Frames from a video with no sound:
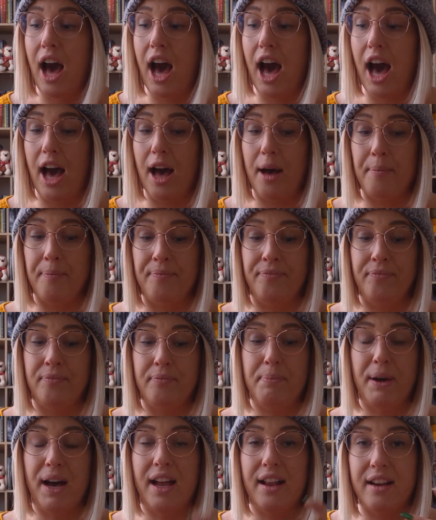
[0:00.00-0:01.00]

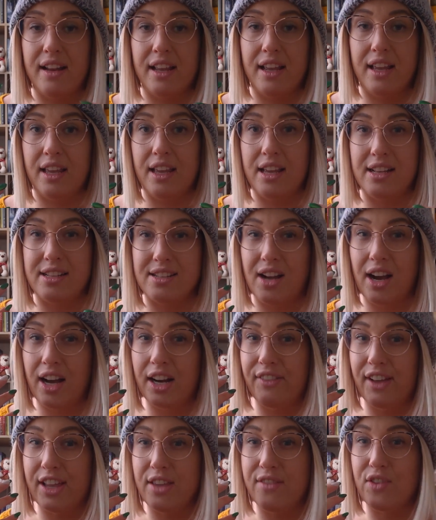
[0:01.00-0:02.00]
But it's kind
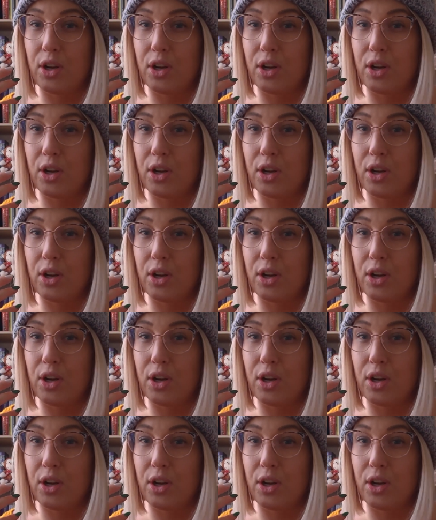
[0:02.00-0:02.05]
of like you've